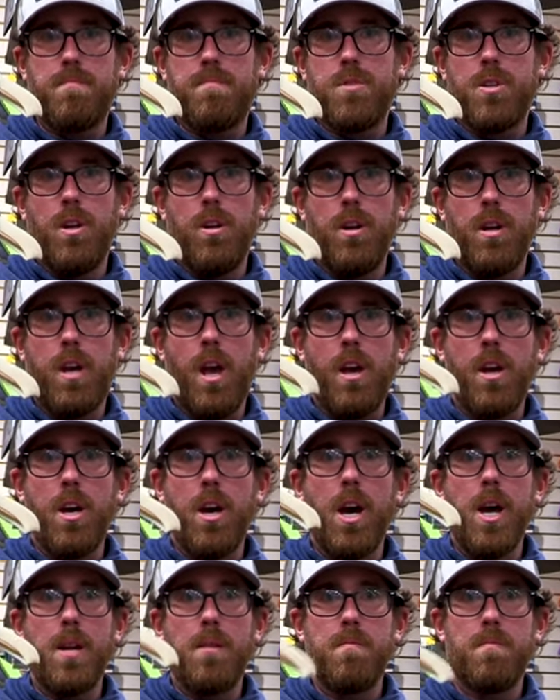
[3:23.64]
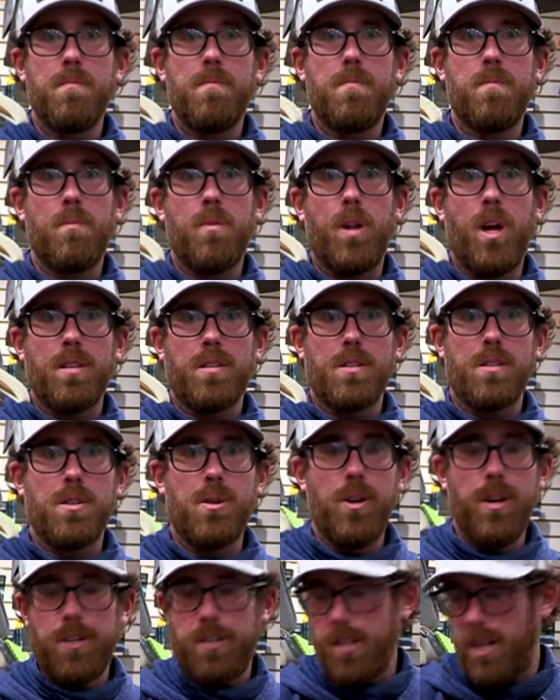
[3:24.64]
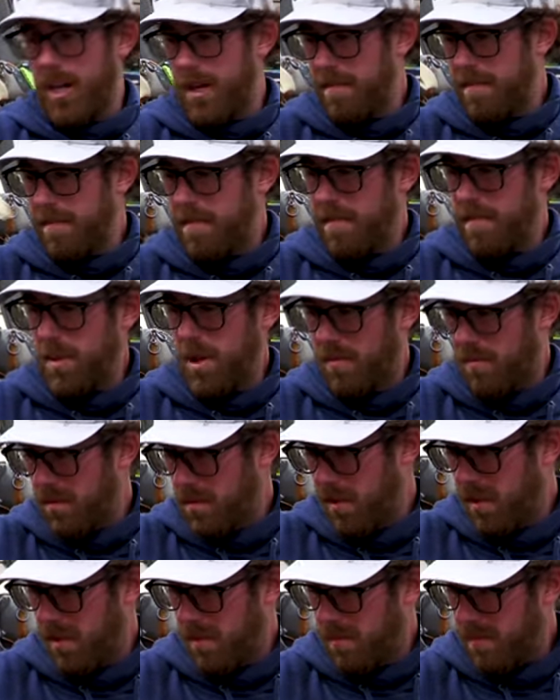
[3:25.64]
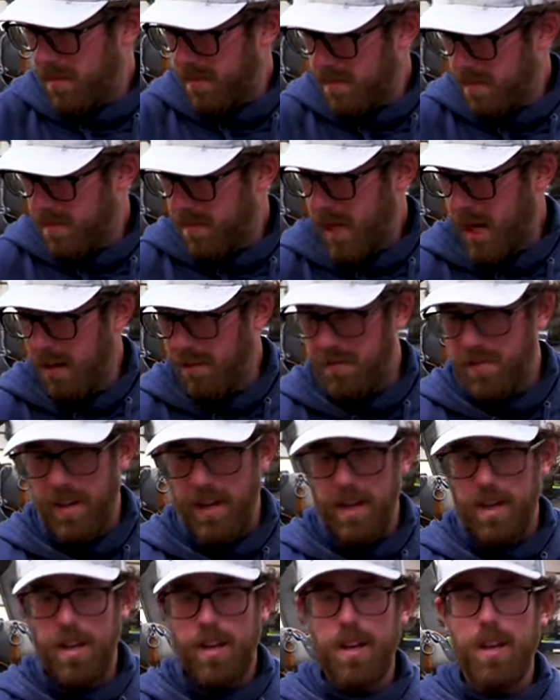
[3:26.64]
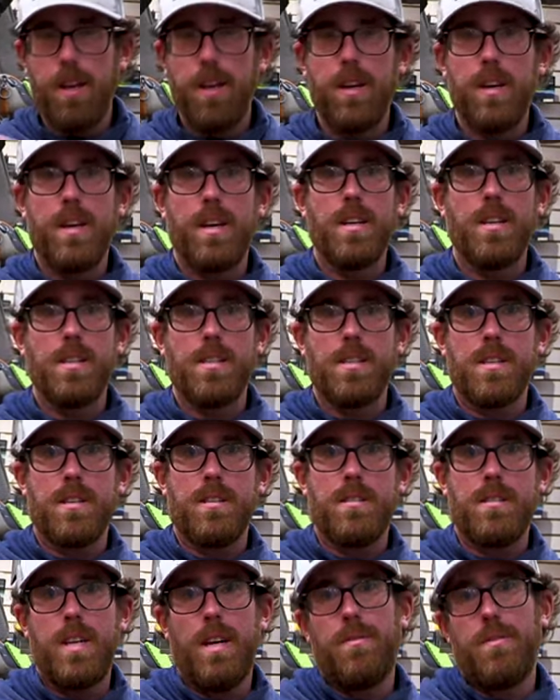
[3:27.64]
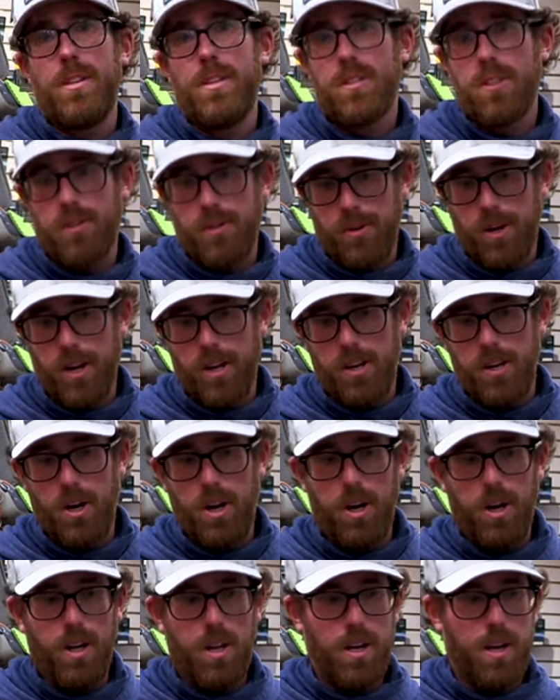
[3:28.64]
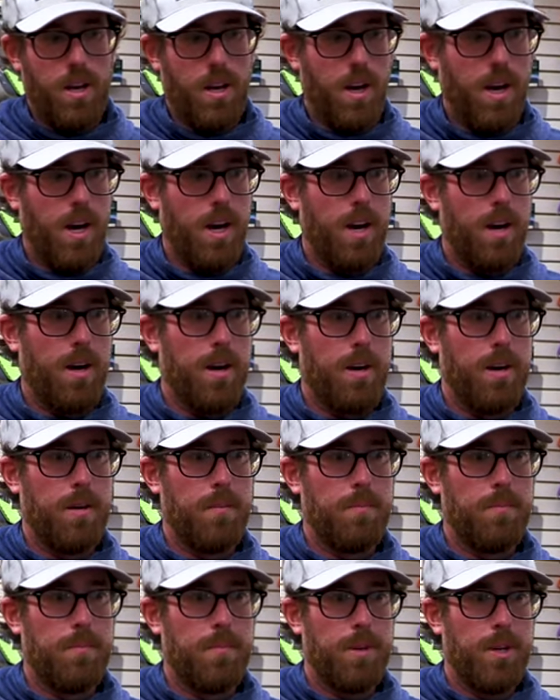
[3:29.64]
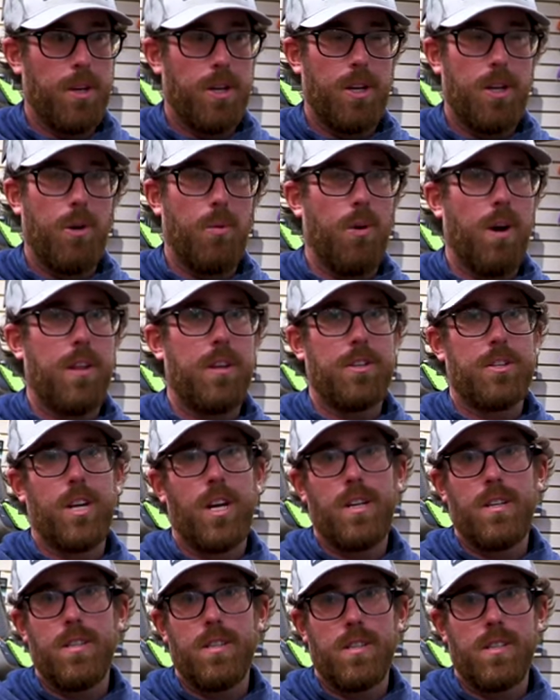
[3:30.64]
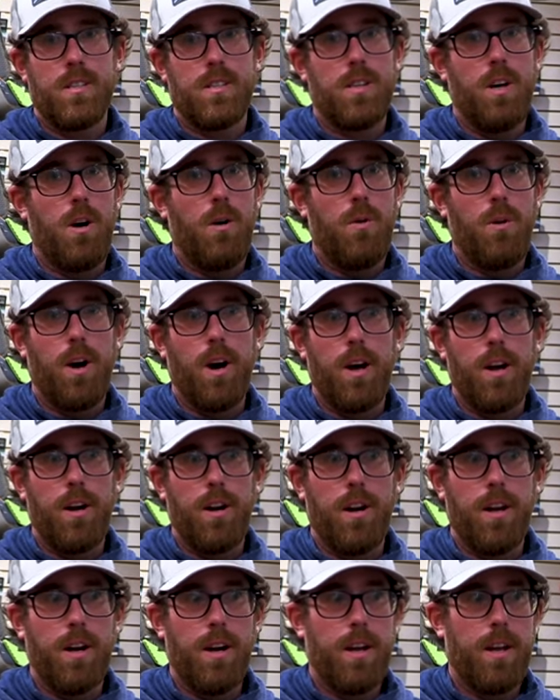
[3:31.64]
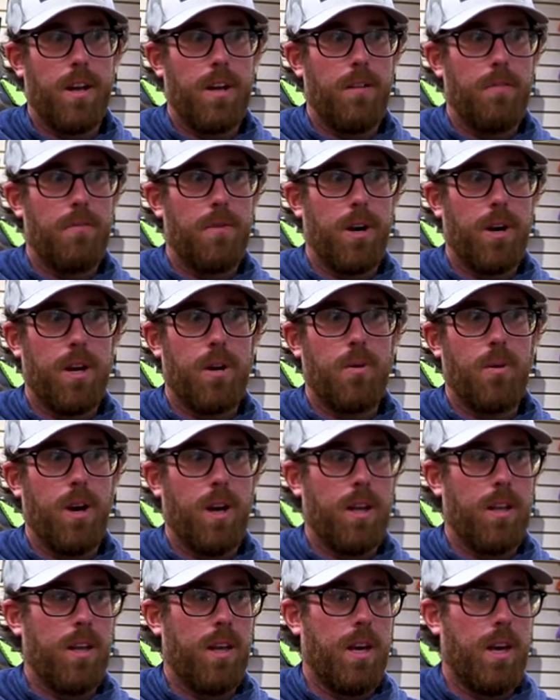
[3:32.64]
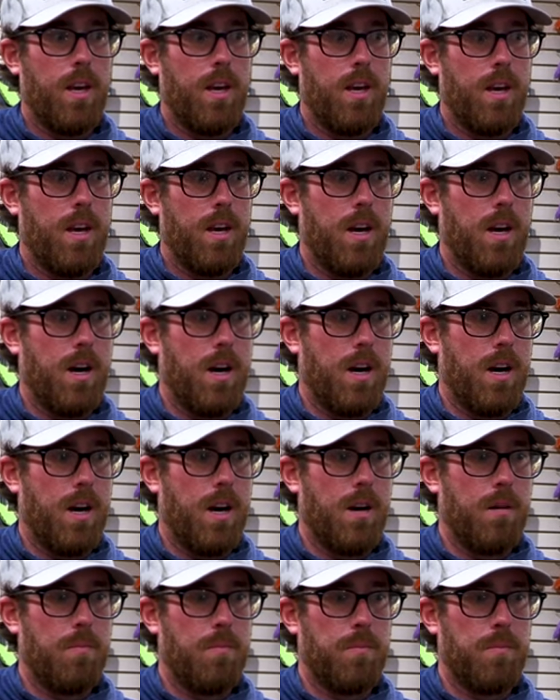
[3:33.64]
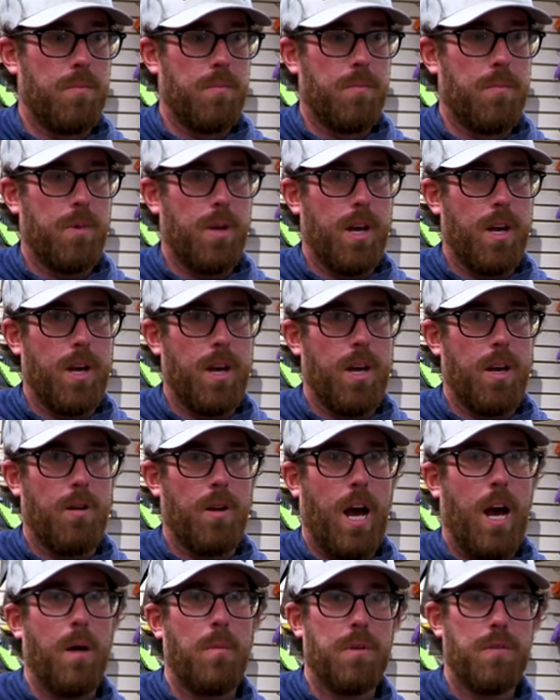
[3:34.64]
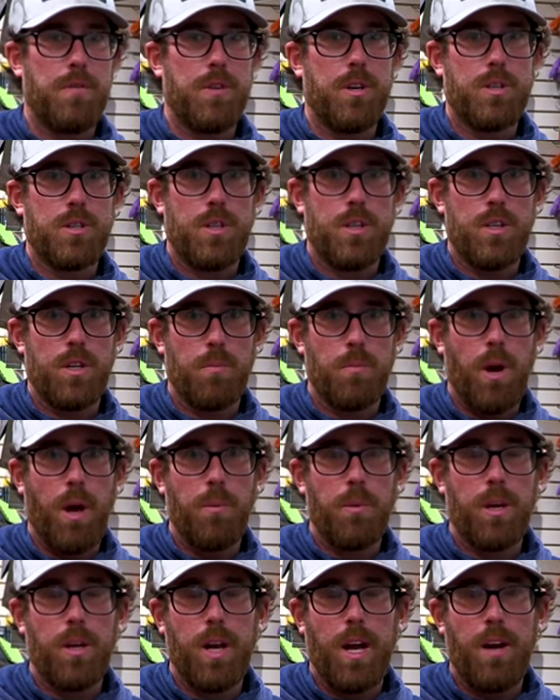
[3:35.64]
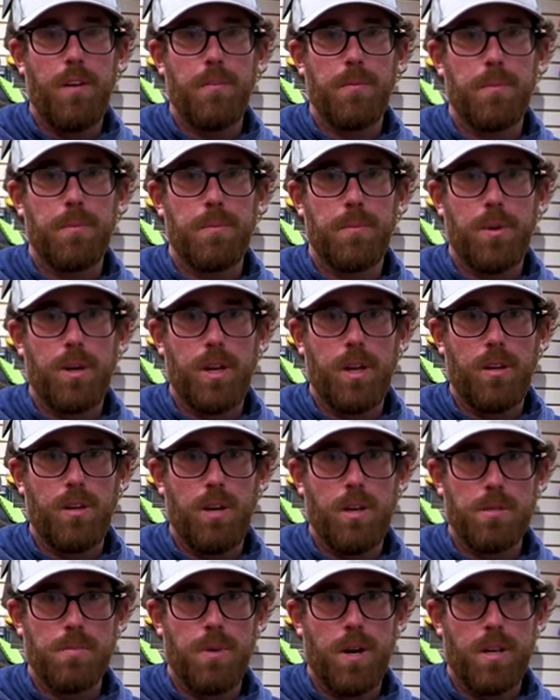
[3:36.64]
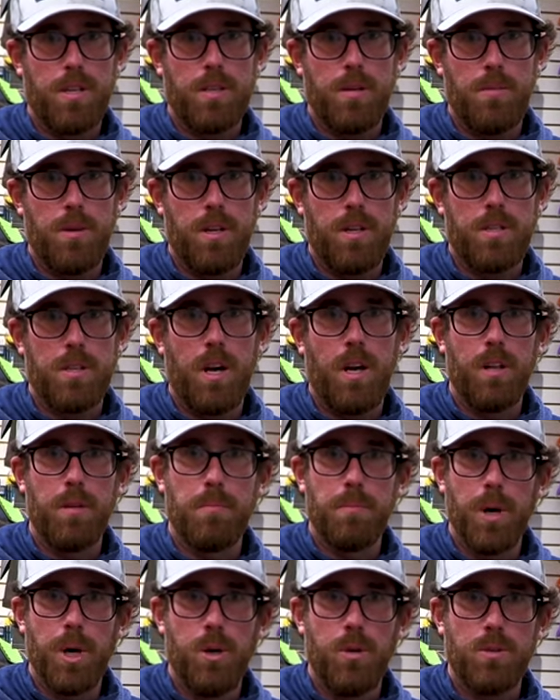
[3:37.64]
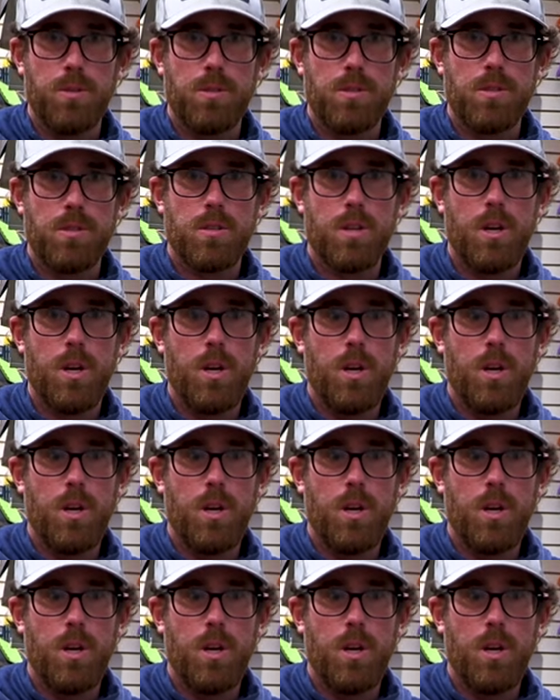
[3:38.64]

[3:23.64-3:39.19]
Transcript: Still looking good. Lots of storage here. Beautiful little outfit. Because safety is critical. You know, weather changes in salt water very quickly. And albie fishing, you're probably going to have pretty close proximity to other boats.